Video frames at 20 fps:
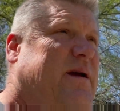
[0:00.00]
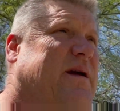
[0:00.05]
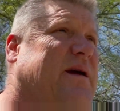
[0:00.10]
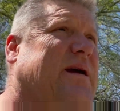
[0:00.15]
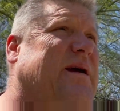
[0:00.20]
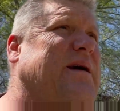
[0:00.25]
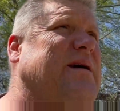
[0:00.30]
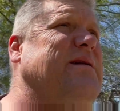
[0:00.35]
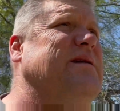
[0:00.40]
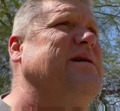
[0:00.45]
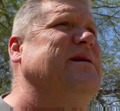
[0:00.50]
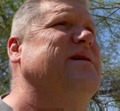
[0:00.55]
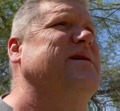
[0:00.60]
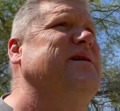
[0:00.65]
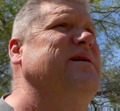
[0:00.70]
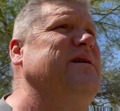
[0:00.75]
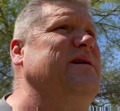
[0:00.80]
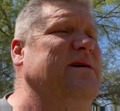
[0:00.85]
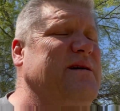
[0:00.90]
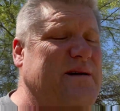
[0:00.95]
And
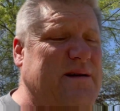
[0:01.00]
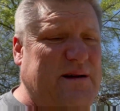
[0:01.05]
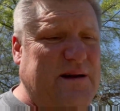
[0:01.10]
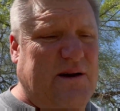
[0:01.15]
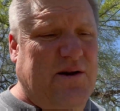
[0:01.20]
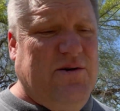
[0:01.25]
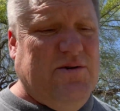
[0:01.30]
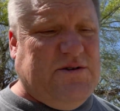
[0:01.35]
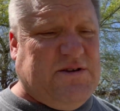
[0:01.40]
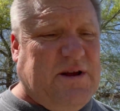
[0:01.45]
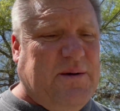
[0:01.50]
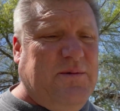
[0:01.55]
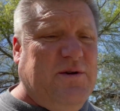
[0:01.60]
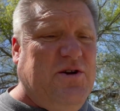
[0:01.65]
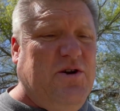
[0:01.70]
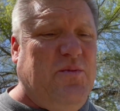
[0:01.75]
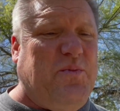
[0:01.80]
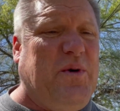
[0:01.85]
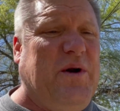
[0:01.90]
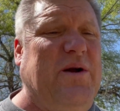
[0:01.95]
uh, you know, seemed to
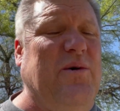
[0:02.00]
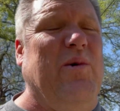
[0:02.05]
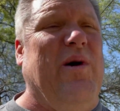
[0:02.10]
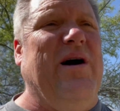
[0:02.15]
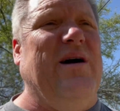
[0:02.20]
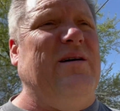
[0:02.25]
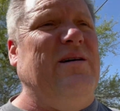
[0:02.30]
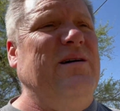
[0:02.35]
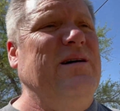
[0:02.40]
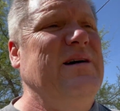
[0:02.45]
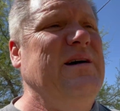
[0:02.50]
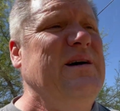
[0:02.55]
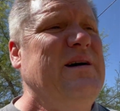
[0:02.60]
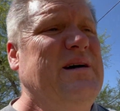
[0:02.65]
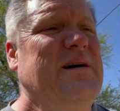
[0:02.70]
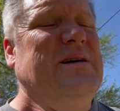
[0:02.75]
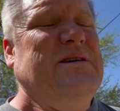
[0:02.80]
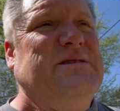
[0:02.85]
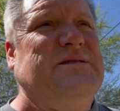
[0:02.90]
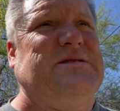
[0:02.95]
do pretty well
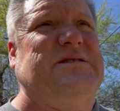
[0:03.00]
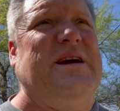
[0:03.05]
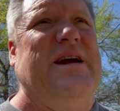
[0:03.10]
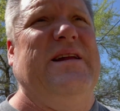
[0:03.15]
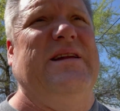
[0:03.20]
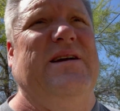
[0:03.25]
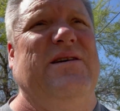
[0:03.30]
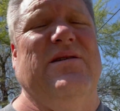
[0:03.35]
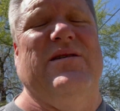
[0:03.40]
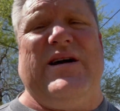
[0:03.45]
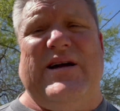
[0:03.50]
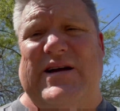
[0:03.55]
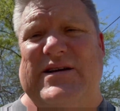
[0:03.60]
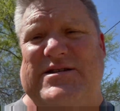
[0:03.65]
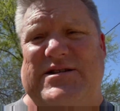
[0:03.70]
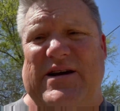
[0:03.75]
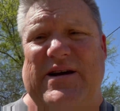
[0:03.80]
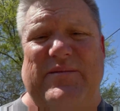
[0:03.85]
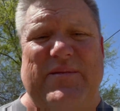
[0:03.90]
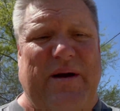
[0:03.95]
stayed here, like I
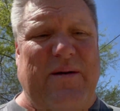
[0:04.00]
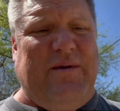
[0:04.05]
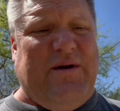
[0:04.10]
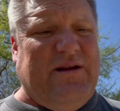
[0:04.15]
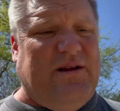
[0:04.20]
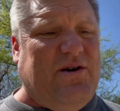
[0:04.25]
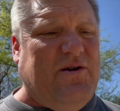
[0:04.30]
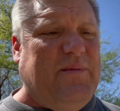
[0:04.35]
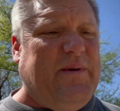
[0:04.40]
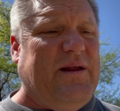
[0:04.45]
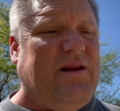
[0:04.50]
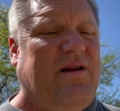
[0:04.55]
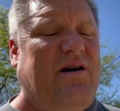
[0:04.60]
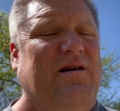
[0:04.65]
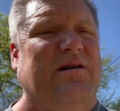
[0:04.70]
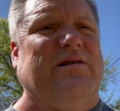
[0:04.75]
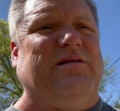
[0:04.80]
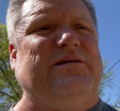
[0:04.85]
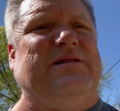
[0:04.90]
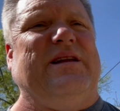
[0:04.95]
said, maybe a little bit
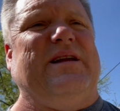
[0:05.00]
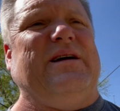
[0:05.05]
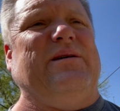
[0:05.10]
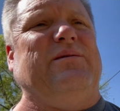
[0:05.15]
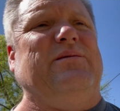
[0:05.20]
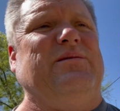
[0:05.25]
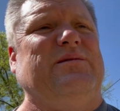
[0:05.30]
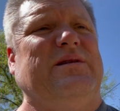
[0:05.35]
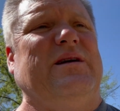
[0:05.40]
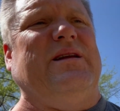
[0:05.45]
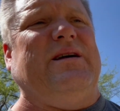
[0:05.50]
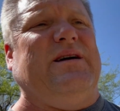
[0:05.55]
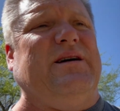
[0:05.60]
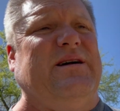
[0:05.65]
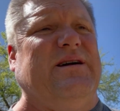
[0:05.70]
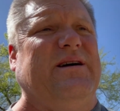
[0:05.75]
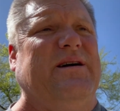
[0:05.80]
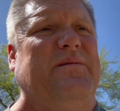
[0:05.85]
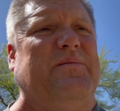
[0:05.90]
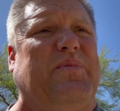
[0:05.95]
longer than I than
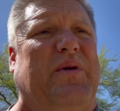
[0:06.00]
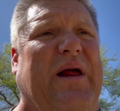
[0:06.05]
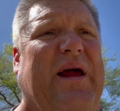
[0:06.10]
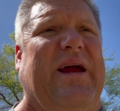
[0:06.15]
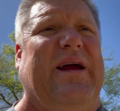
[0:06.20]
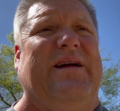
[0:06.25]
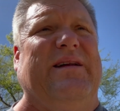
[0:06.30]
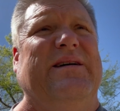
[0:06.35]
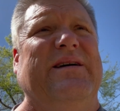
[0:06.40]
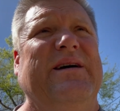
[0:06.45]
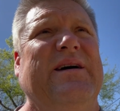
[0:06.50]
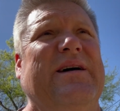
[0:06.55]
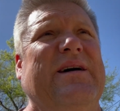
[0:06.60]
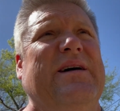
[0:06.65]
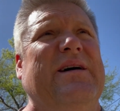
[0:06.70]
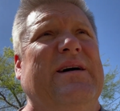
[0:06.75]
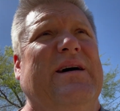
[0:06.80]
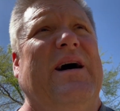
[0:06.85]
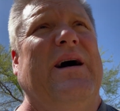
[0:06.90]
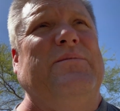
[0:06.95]
I uh, planned.
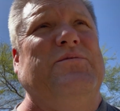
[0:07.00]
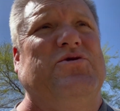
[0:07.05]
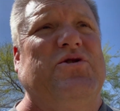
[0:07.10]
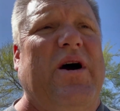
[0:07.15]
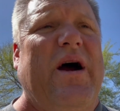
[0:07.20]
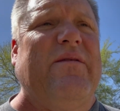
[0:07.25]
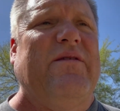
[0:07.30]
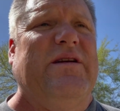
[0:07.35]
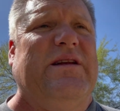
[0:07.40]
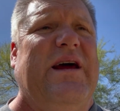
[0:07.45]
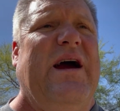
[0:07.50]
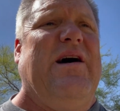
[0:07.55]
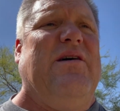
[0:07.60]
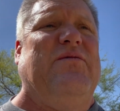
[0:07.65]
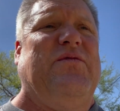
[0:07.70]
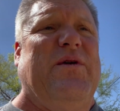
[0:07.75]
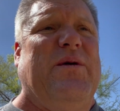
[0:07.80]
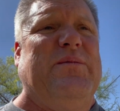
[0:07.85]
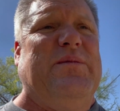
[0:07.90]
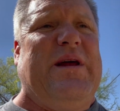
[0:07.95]
I'm driving
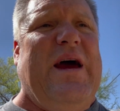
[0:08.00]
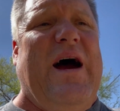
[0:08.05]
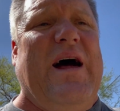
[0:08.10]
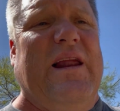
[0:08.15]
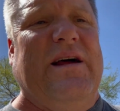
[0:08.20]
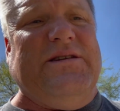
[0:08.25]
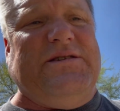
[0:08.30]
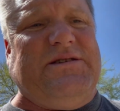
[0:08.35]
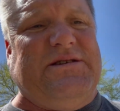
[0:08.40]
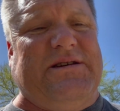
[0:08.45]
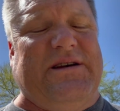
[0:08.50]
down from Dallas,